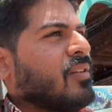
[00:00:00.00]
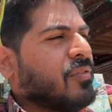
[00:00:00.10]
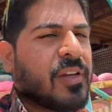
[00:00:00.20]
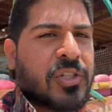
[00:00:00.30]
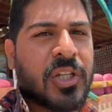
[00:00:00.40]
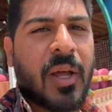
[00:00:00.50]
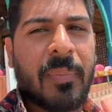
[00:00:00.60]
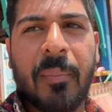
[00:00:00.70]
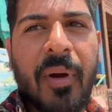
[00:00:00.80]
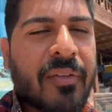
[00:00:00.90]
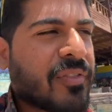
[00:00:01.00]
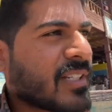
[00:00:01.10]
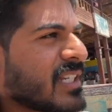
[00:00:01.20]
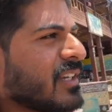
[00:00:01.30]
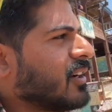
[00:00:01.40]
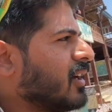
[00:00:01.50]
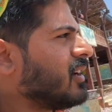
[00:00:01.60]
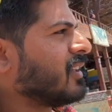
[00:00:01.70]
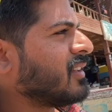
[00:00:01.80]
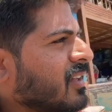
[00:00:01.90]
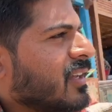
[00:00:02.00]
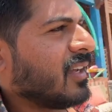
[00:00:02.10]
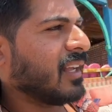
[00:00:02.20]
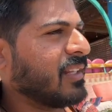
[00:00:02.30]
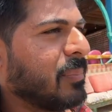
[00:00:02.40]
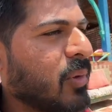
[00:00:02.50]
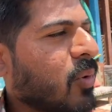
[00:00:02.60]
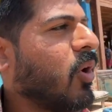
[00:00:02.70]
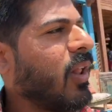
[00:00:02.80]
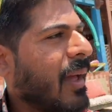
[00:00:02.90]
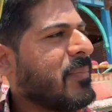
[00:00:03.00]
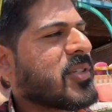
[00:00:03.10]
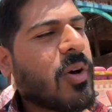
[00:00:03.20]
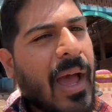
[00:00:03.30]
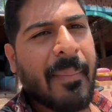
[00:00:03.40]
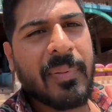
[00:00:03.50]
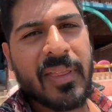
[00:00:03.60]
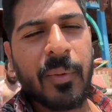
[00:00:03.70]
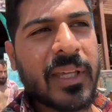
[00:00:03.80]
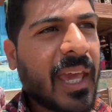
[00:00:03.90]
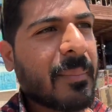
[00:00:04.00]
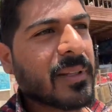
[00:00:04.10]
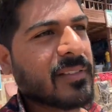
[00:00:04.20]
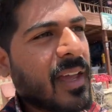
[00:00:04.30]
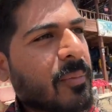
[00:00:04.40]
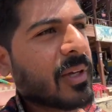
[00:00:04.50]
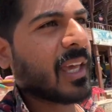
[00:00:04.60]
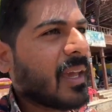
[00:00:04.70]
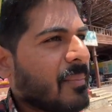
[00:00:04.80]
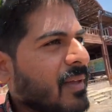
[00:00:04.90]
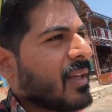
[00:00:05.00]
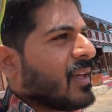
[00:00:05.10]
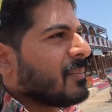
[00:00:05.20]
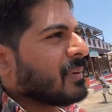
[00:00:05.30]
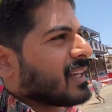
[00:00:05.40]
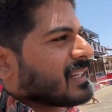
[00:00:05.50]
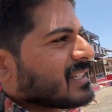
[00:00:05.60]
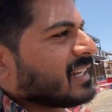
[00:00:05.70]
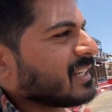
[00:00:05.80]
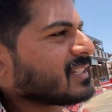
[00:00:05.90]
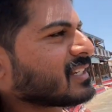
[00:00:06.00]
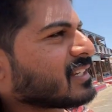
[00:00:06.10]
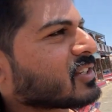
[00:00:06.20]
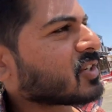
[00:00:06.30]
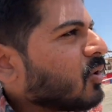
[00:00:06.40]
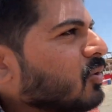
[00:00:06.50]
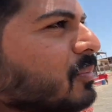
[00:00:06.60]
Finishing up the breakfast here in the blue hole. I'm so happy that we came at the time we came because it is so